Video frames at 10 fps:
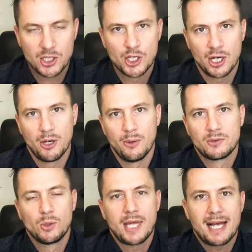show of
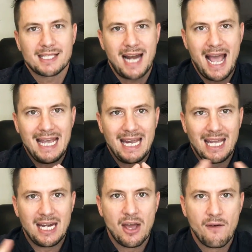
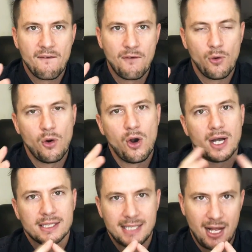2018
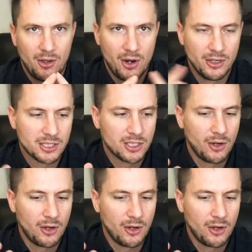for salon owners.